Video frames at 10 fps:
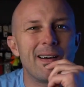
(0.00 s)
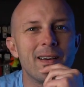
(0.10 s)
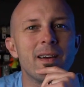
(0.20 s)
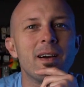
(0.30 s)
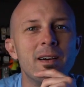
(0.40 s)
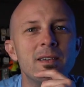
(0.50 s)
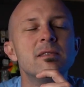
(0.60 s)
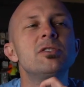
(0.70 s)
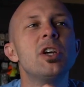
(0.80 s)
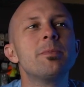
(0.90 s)
Yeah,
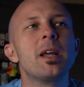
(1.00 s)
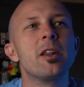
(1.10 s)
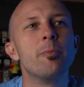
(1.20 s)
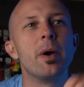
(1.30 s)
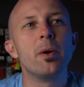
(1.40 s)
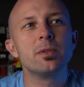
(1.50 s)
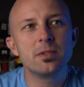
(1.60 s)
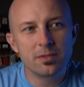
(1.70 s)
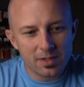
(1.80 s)
jumped out of the boat,